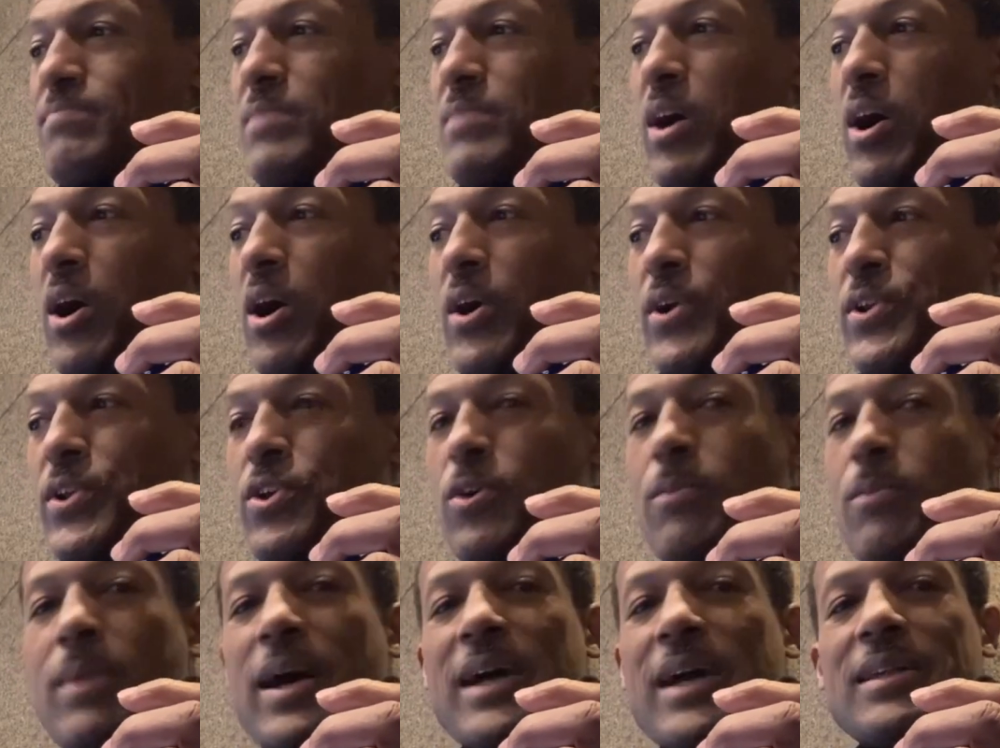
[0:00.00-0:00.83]

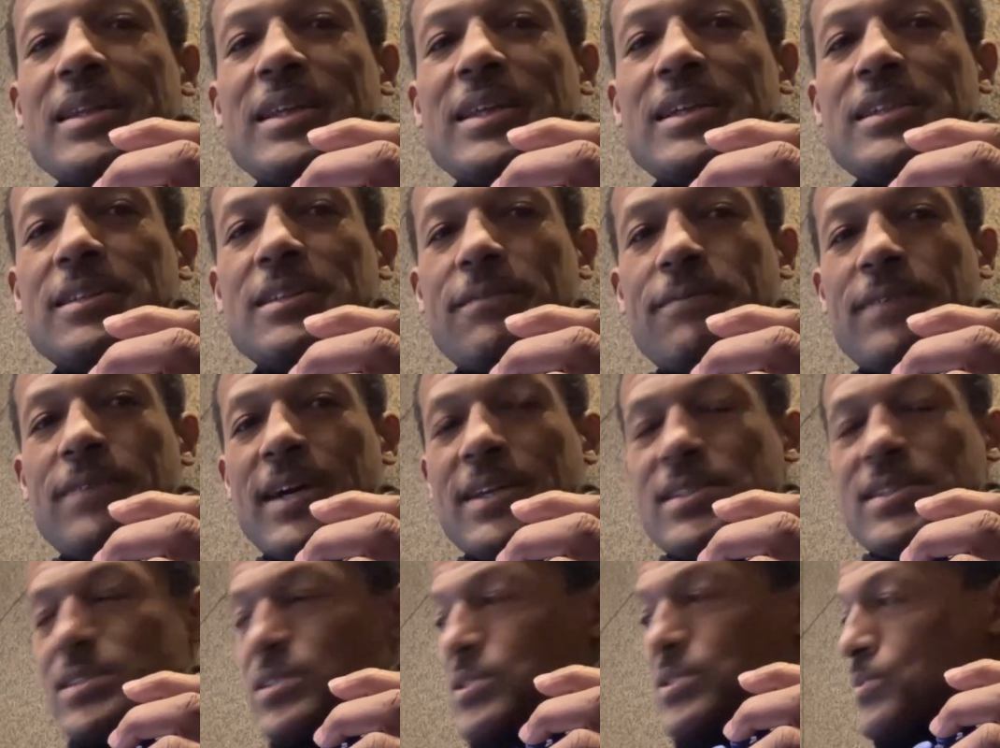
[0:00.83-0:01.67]
audio modeling
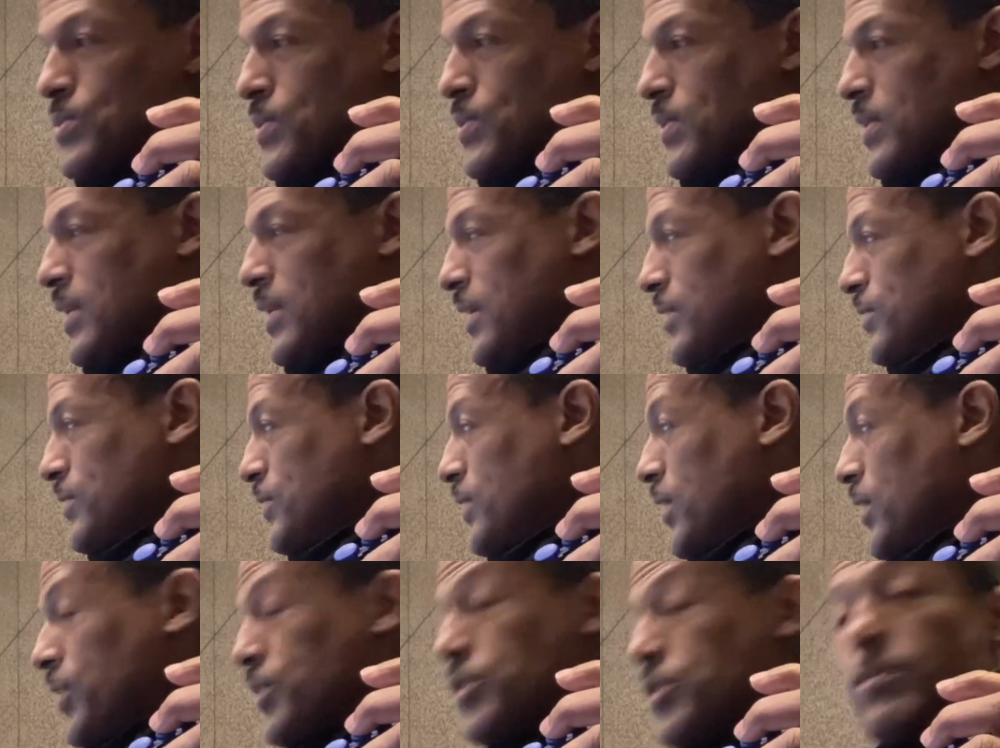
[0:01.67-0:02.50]
devices or
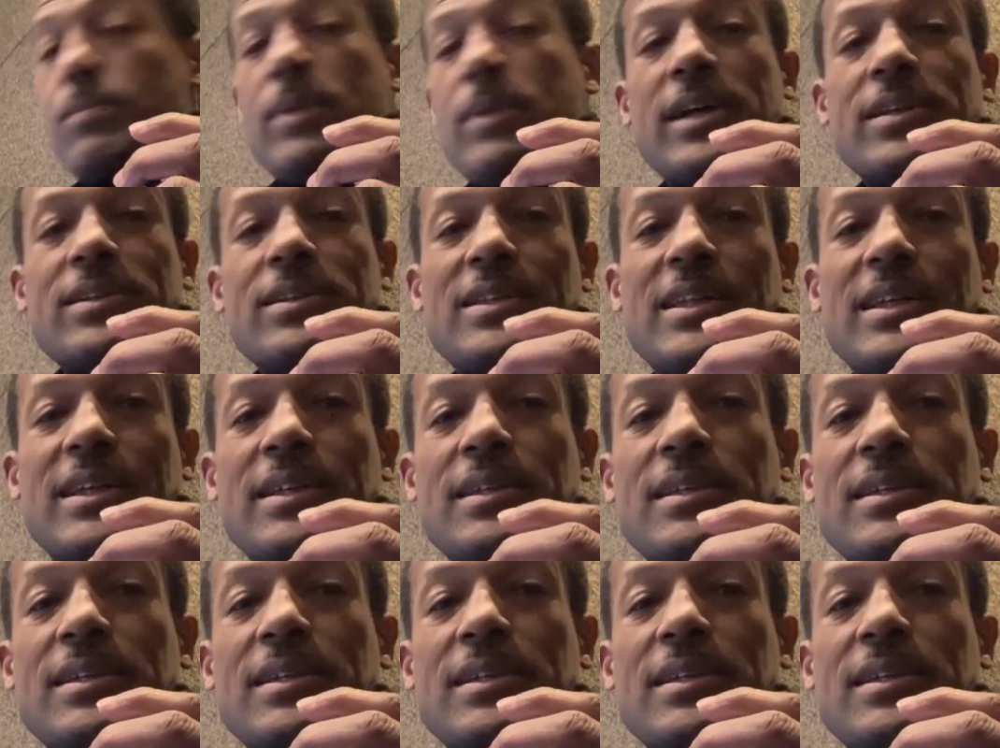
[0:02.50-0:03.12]
audio modeling